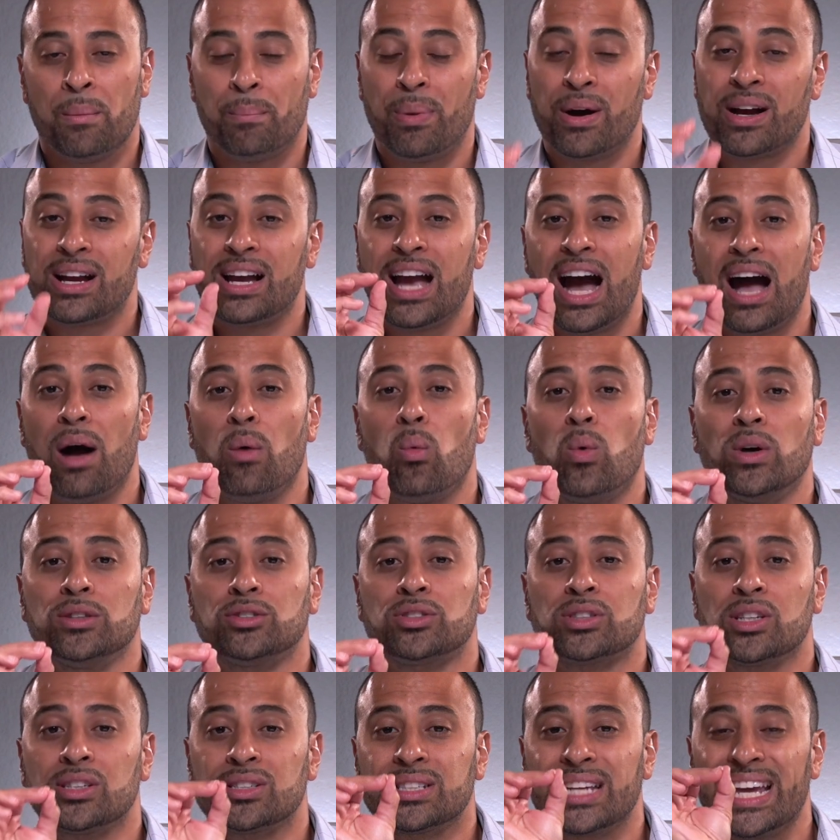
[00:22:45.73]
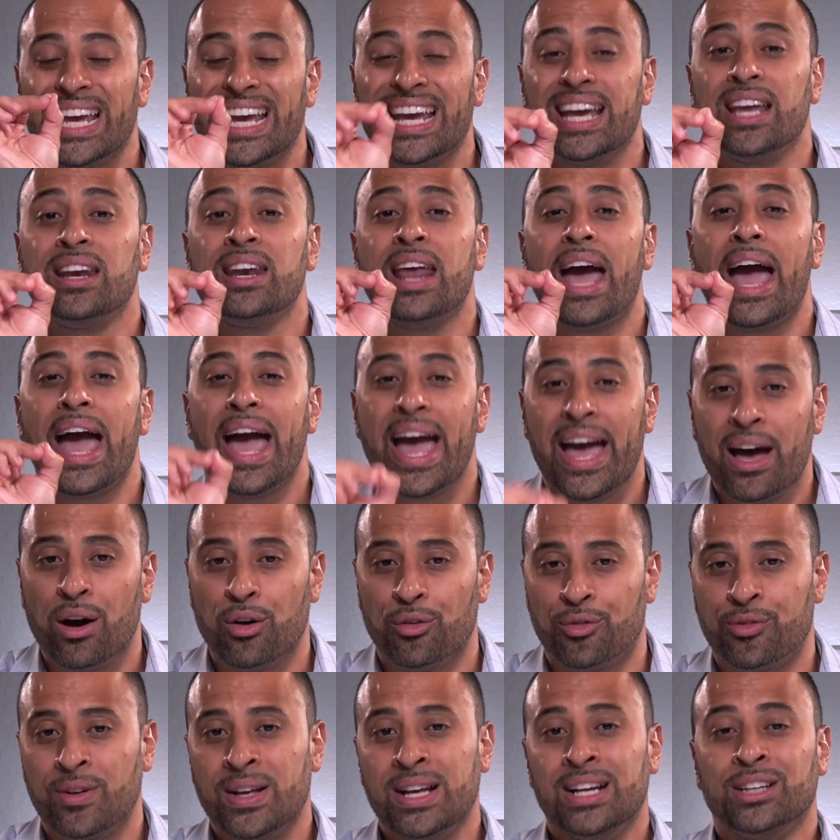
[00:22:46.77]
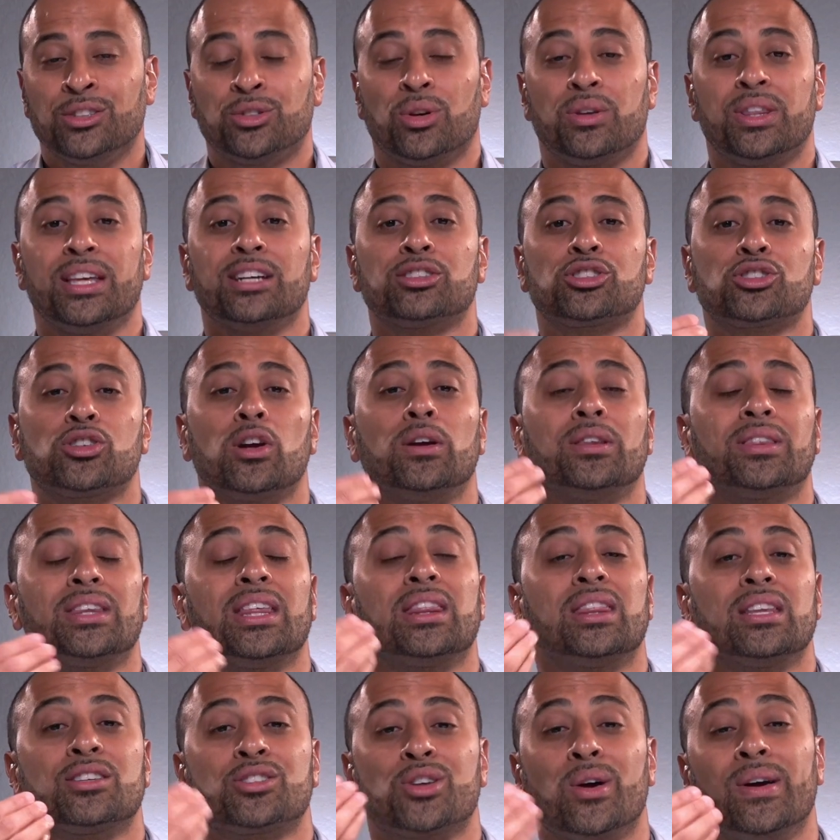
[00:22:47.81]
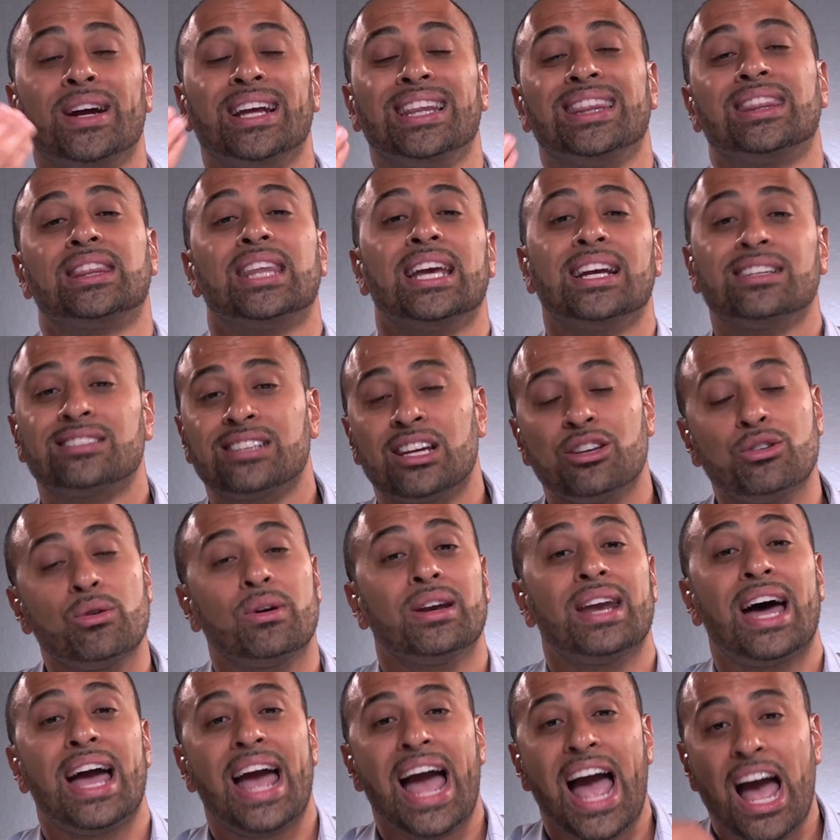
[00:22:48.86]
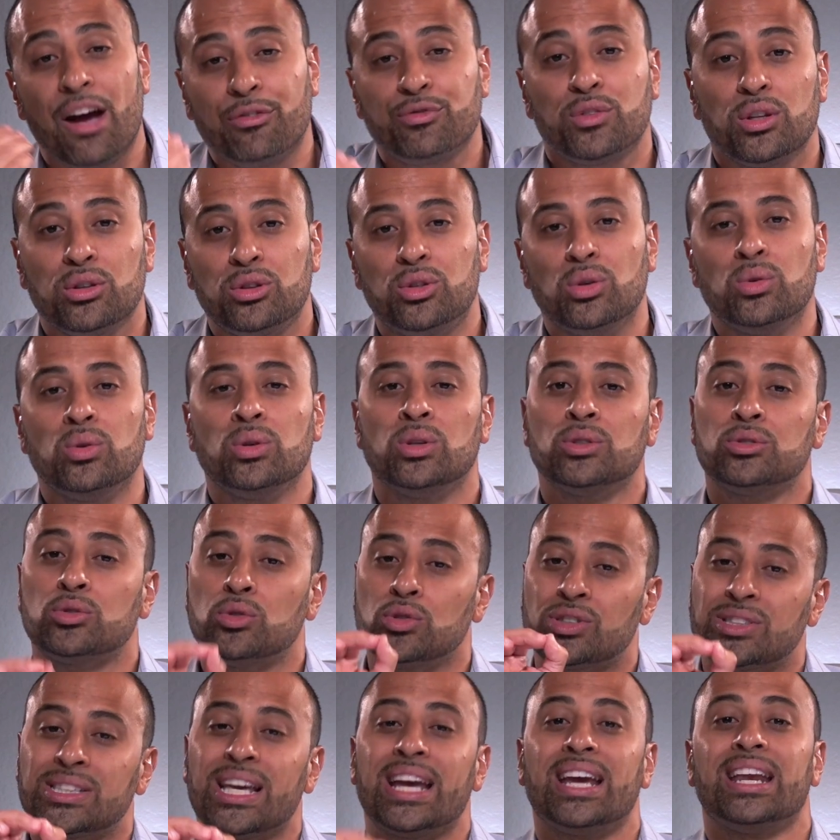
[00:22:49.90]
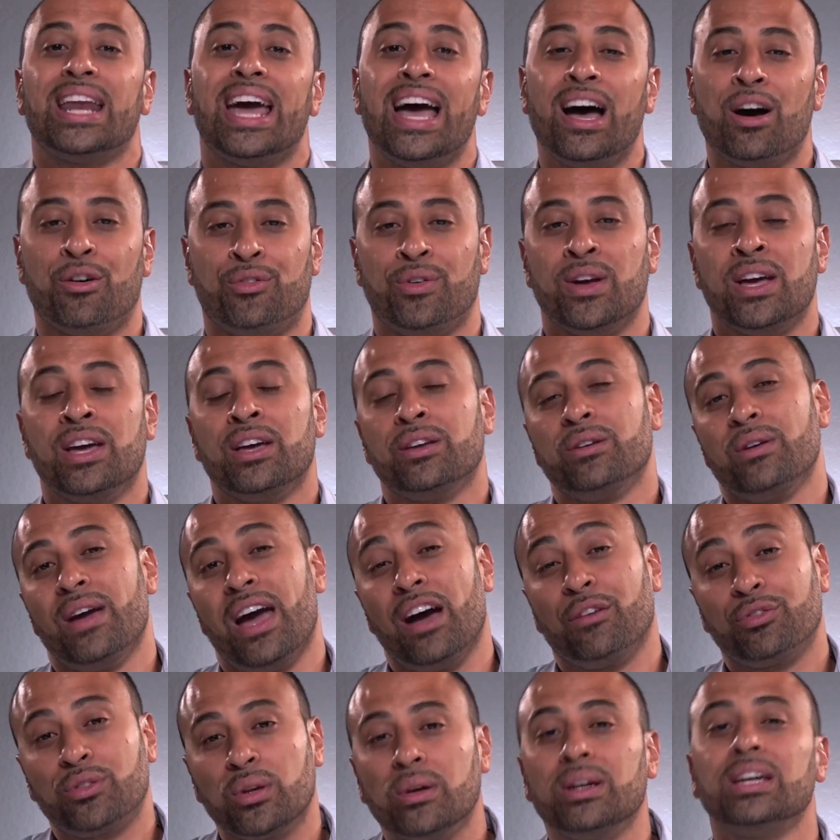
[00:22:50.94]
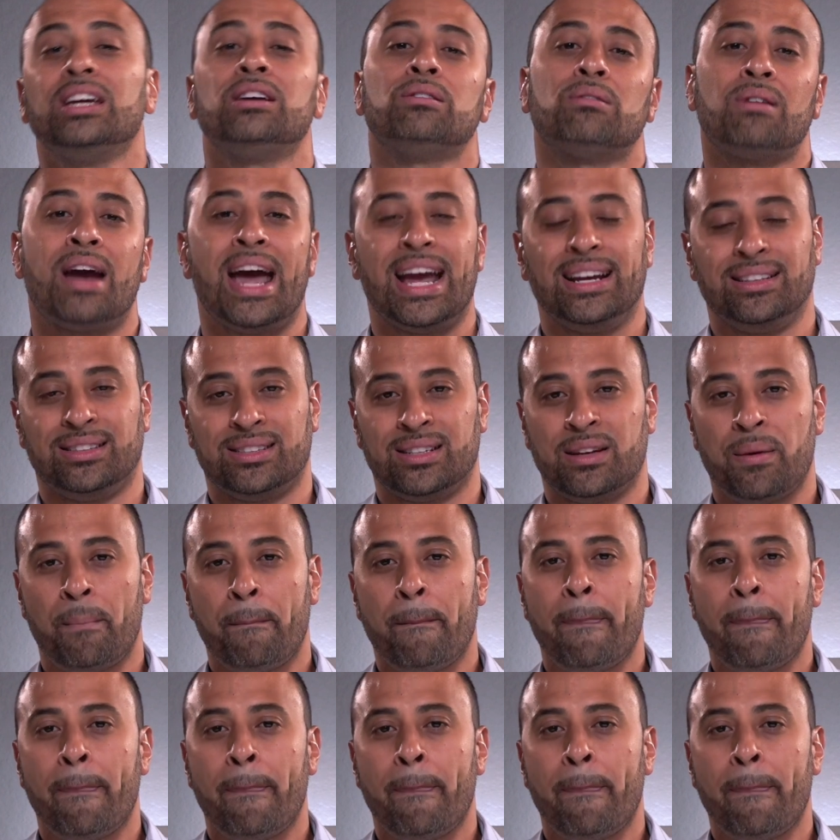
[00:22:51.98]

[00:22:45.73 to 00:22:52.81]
But God wants us in health. So there's certain certain things that you and I have to do to stay in health. You have to eat right.